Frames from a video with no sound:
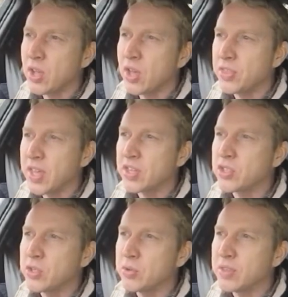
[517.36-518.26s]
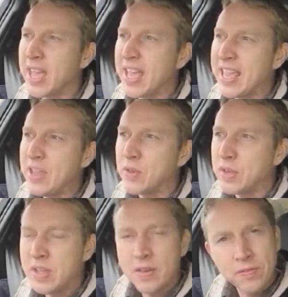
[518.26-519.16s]
are thanks to their
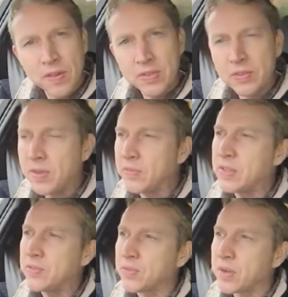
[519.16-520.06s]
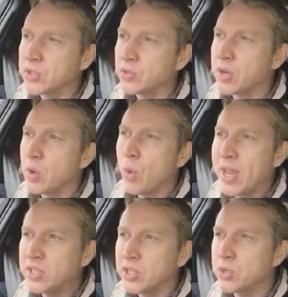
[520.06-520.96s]
even 50-50 front to rear
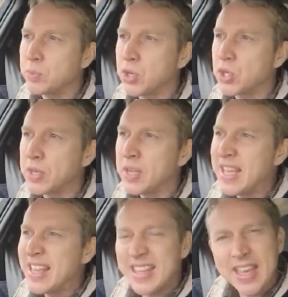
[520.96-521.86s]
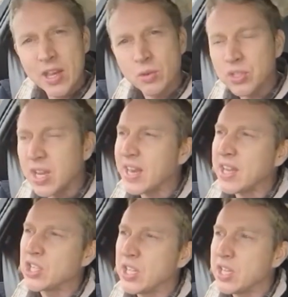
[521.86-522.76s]
weight distribution, the
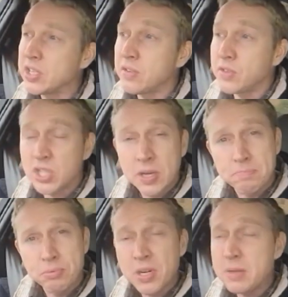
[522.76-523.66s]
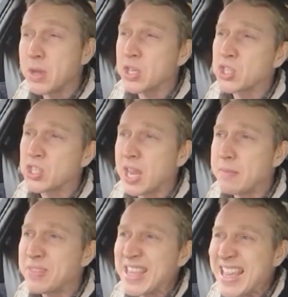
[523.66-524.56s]
Ingolstadt engineers have achieved pretty much the
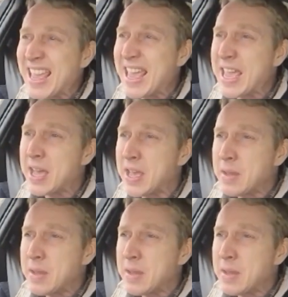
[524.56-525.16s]
same thing here